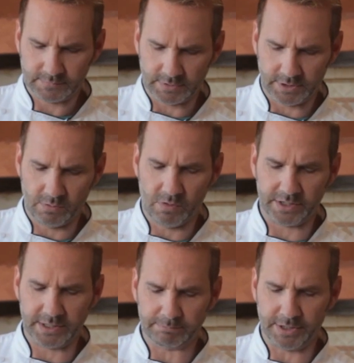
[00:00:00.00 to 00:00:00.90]
And you don't want
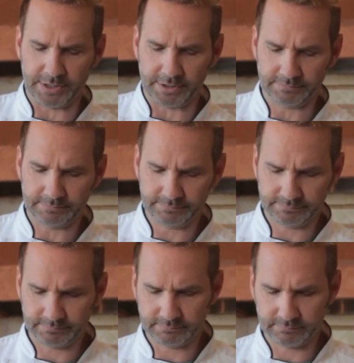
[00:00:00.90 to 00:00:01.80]
to eat butter,
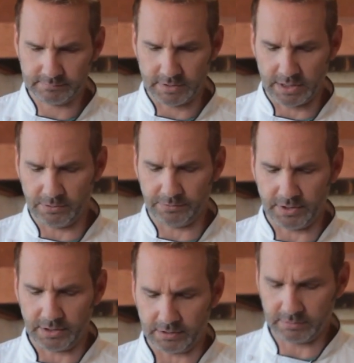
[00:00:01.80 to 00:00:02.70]
I don't think.